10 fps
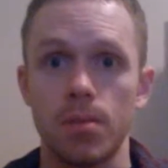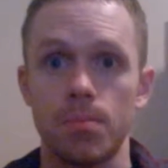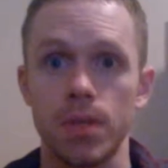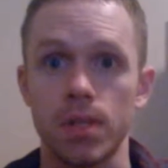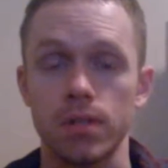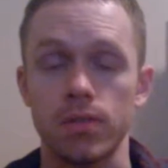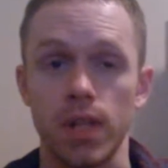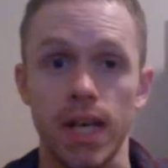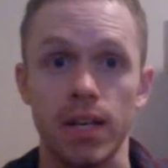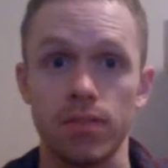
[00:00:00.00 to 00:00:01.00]
because of a
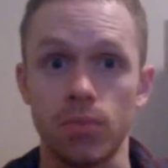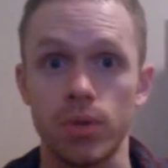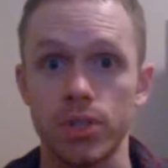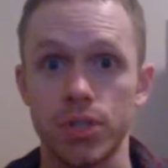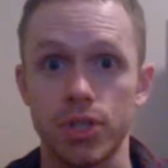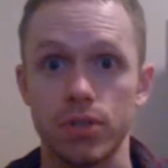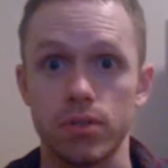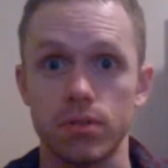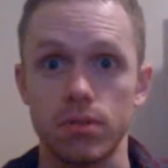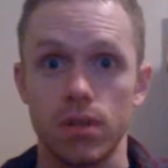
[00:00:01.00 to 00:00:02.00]
lack of moisture.
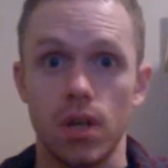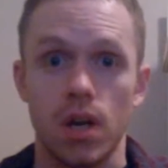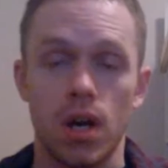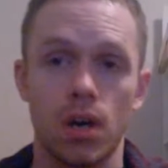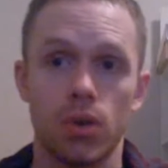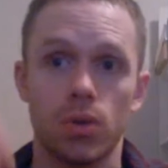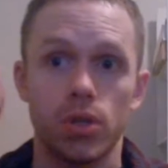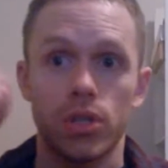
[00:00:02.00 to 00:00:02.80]
Our